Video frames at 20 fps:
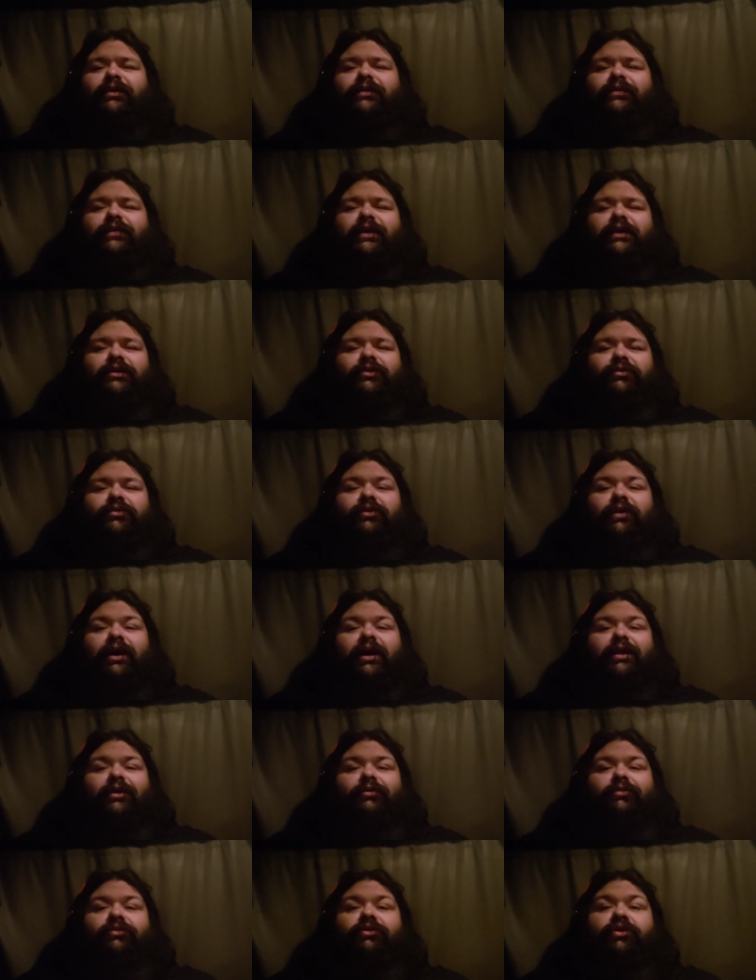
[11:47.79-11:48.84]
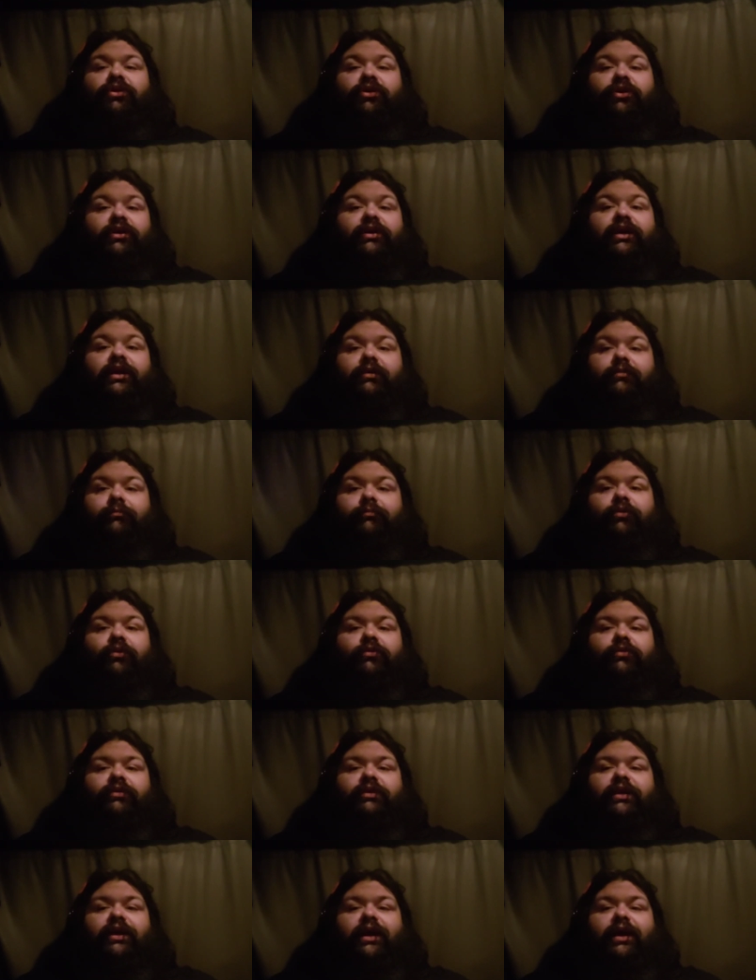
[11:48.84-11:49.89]
They don't know how to cook in
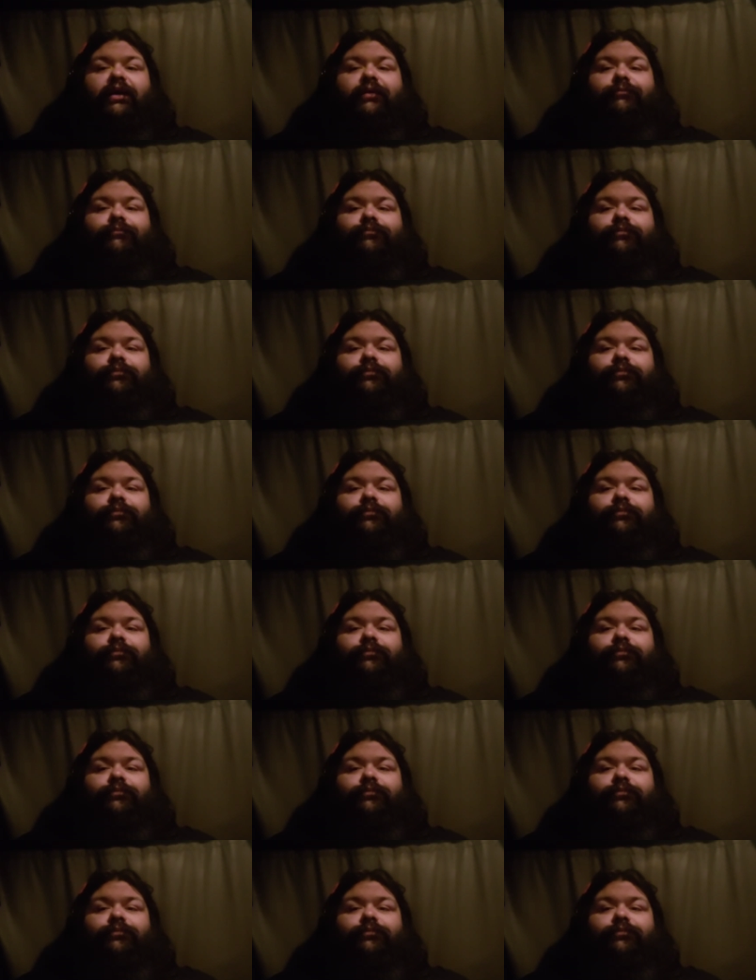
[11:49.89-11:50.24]
bulk yet.